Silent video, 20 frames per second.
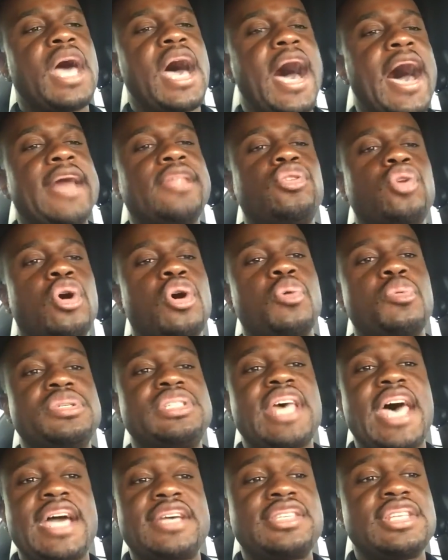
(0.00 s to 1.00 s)
I thought it
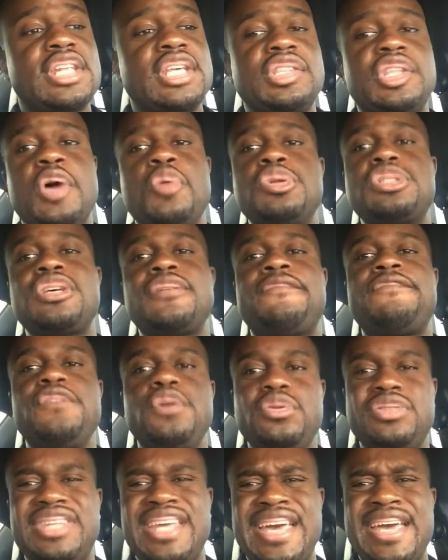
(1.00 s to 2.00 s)
was excellent. There was a
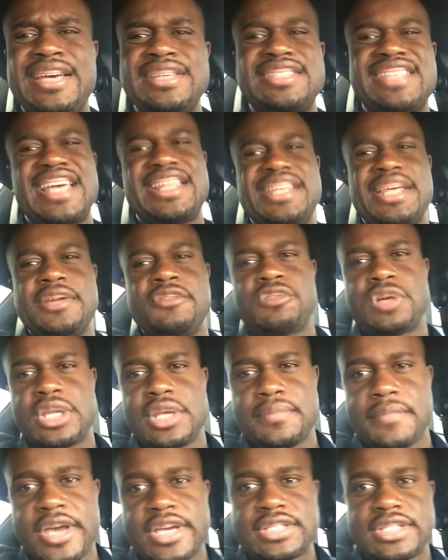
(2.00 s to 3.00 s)
few things that didn't
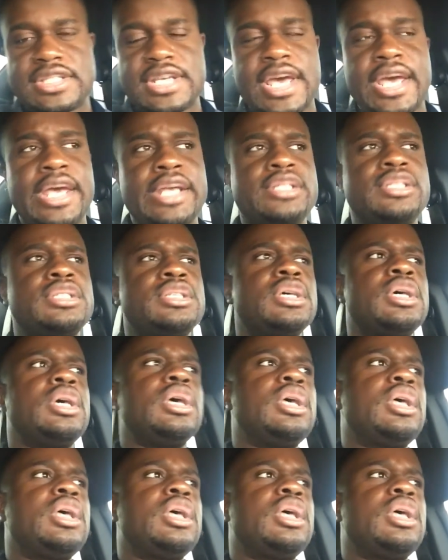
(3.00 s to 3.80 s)
really make sense.